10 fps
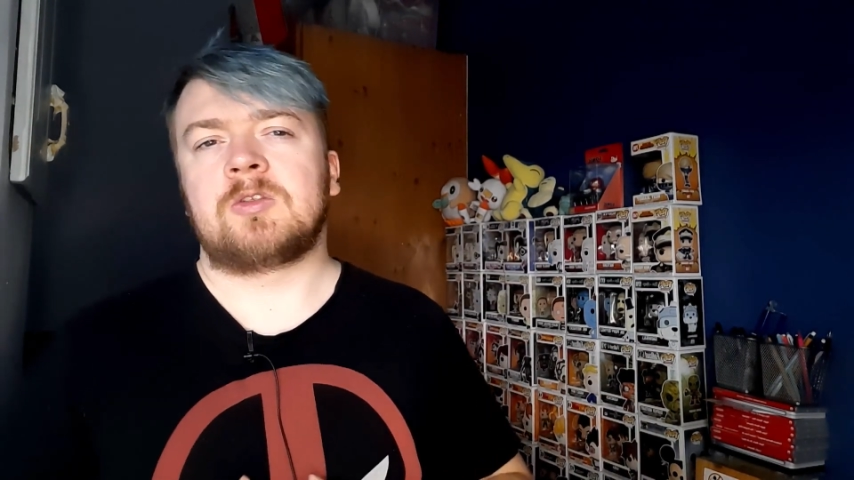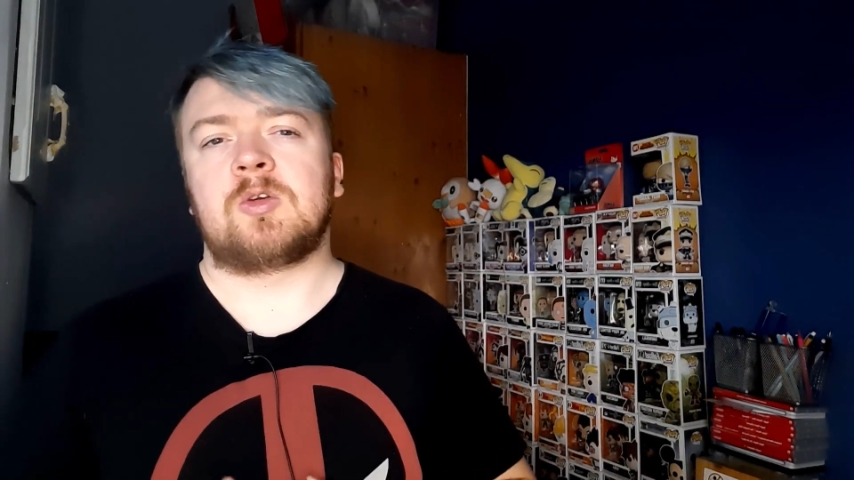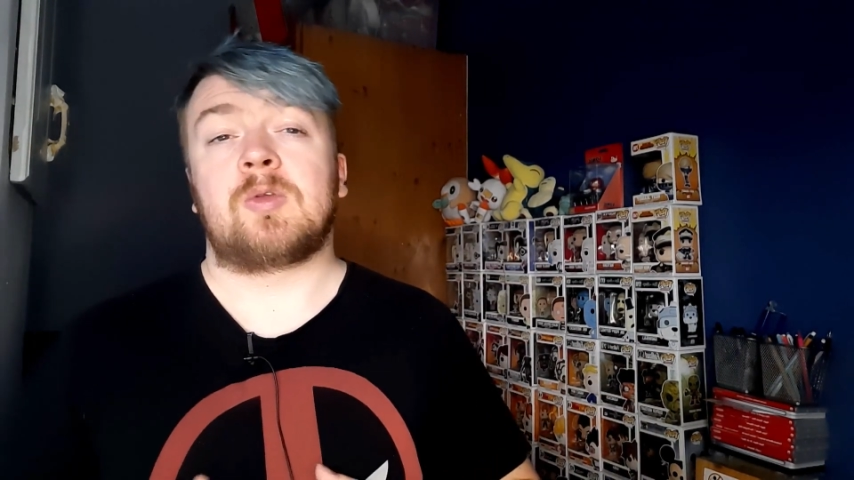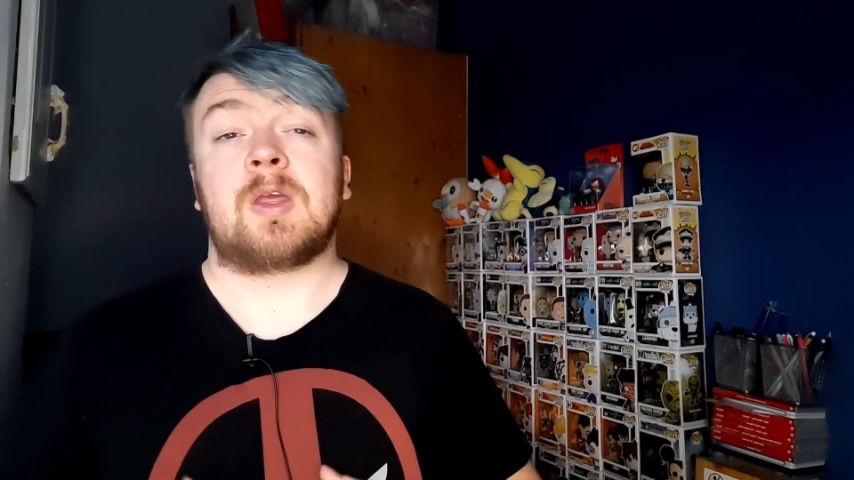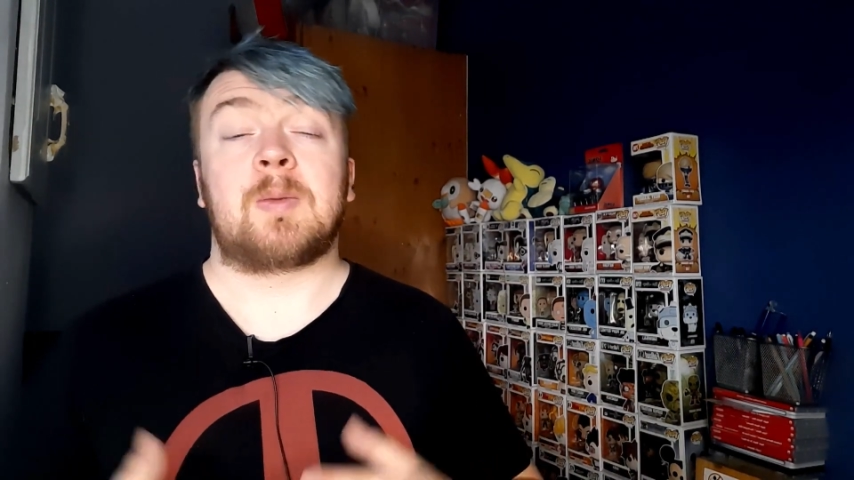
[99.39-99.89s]

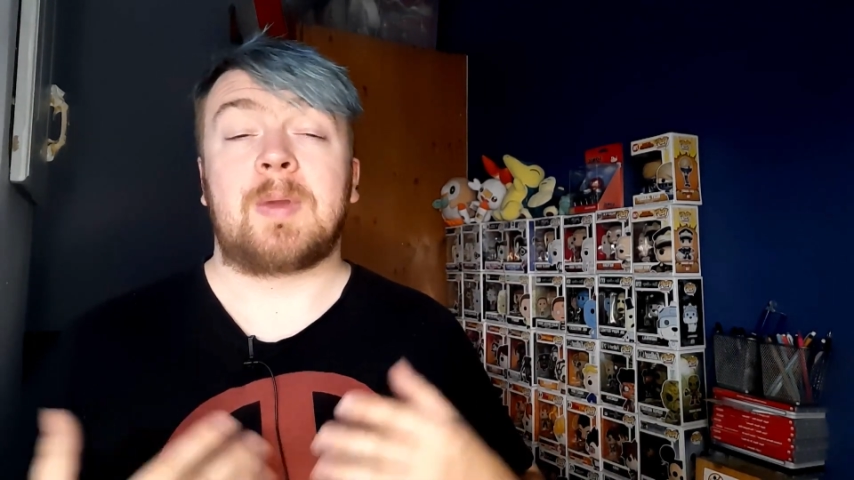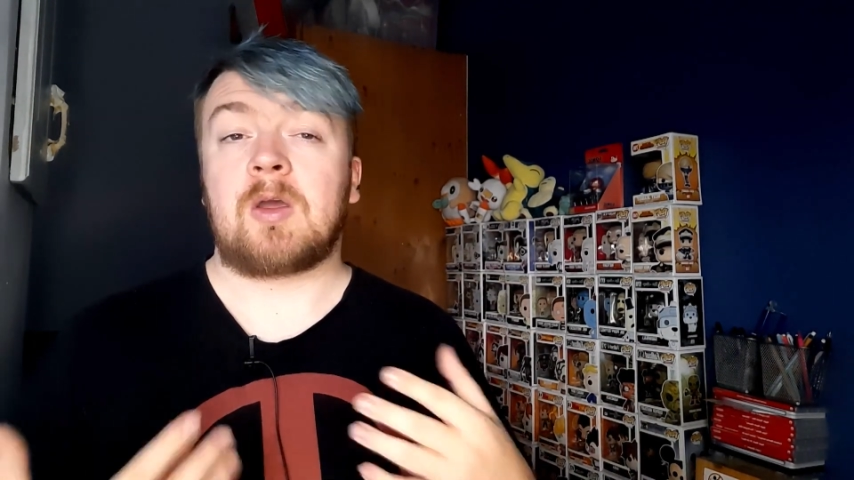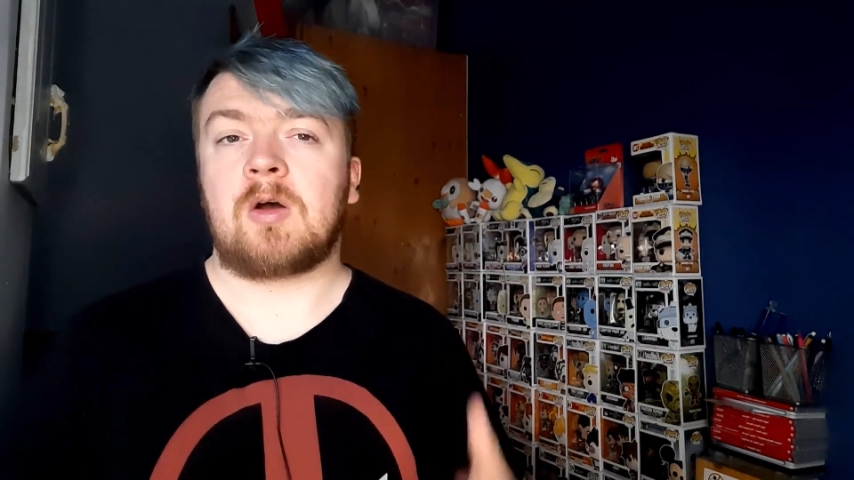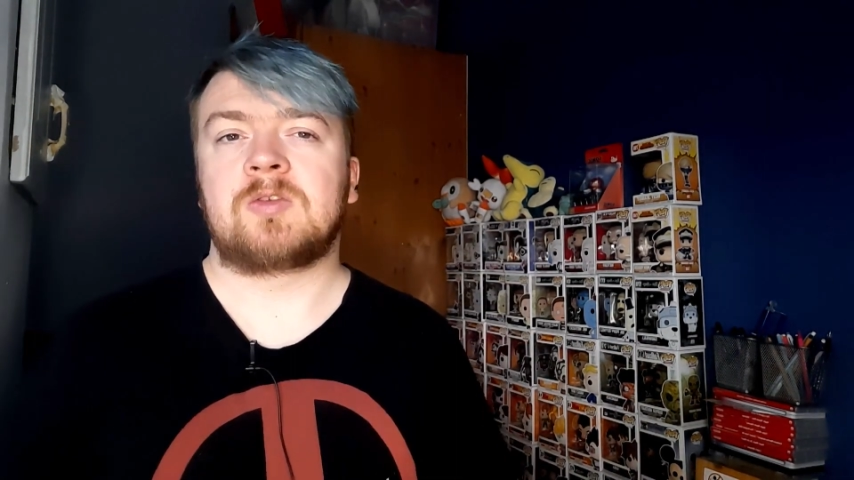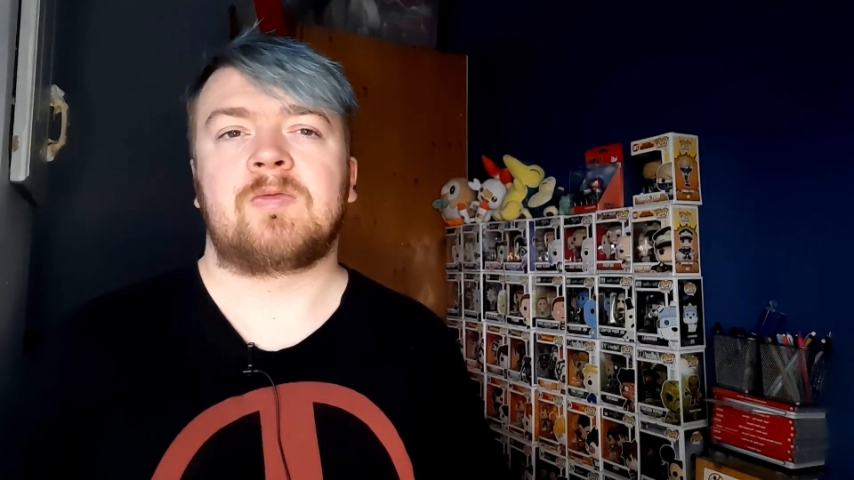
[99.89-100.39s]
do think
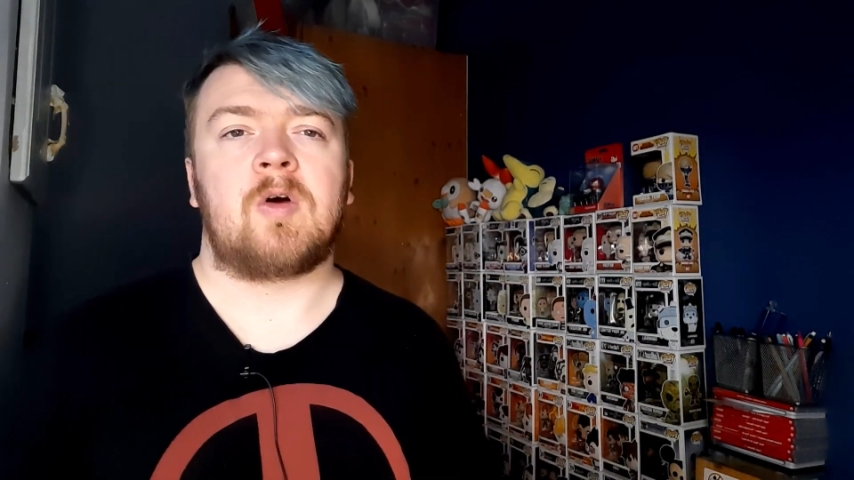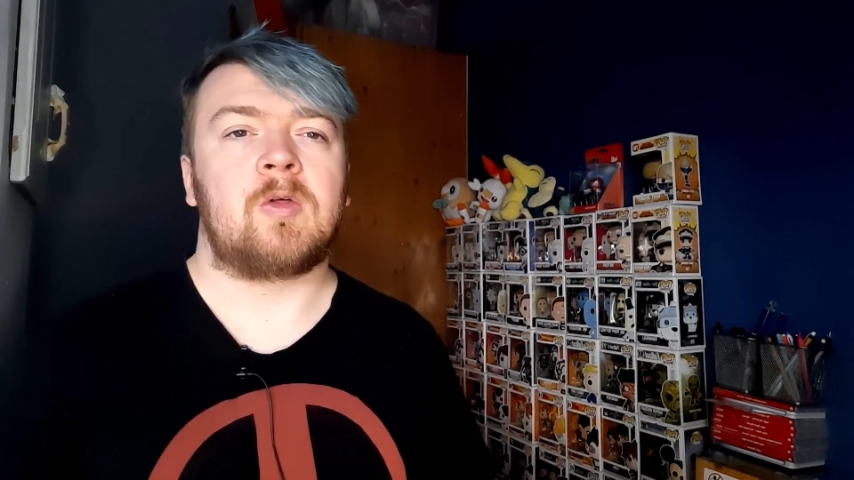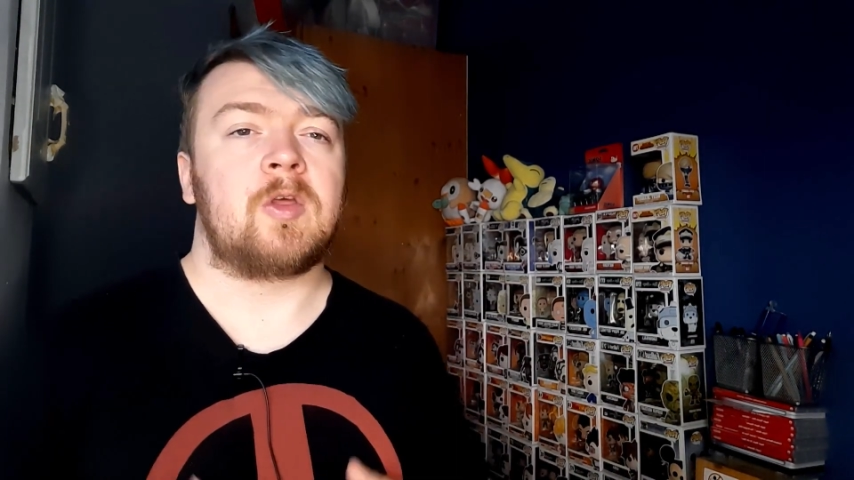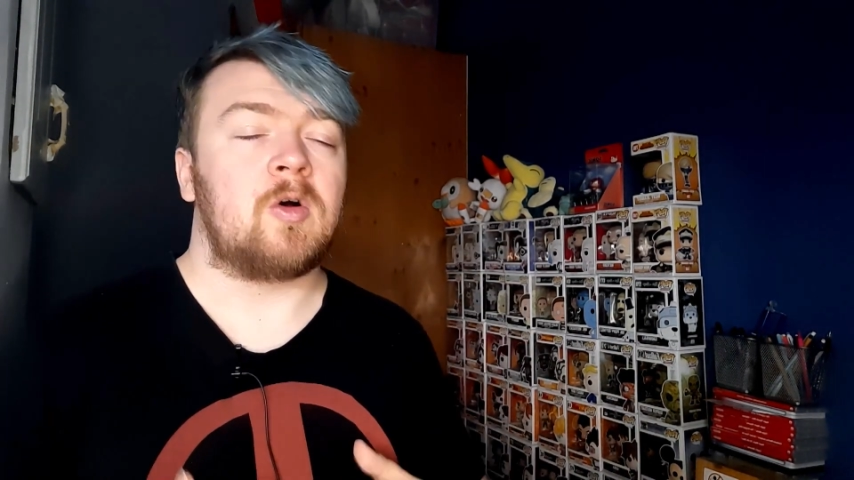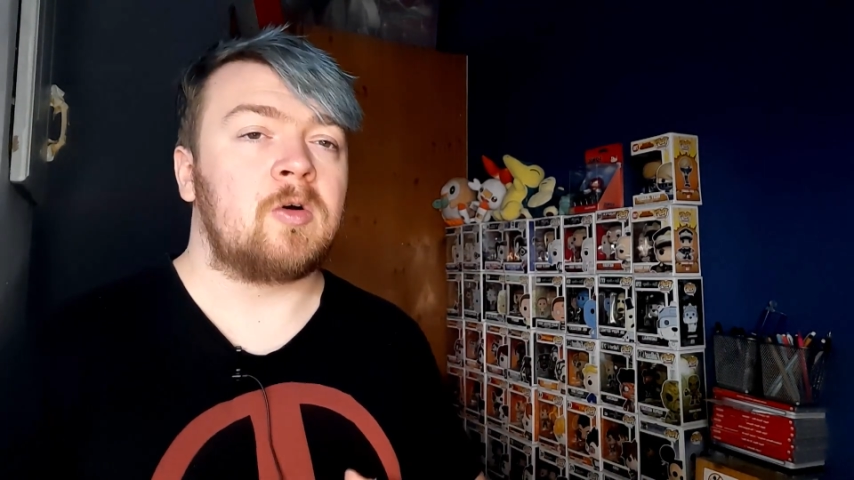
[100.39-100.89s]
because of all the